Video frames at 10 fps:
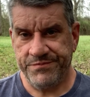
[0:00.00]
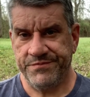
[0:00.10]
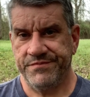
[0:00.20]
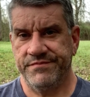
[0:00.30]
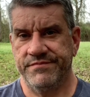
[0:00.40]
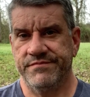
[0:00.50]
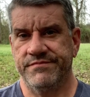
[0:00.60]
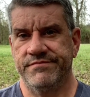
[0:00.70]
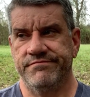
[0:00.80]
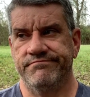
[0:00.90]

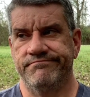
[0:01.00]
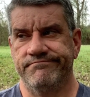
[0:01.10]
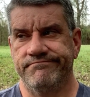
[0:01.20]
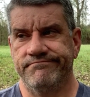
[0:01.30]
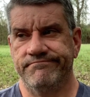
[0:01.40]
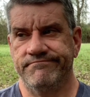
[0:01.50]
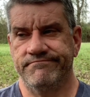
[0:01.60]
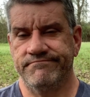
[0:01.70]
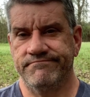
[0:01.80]
(silence)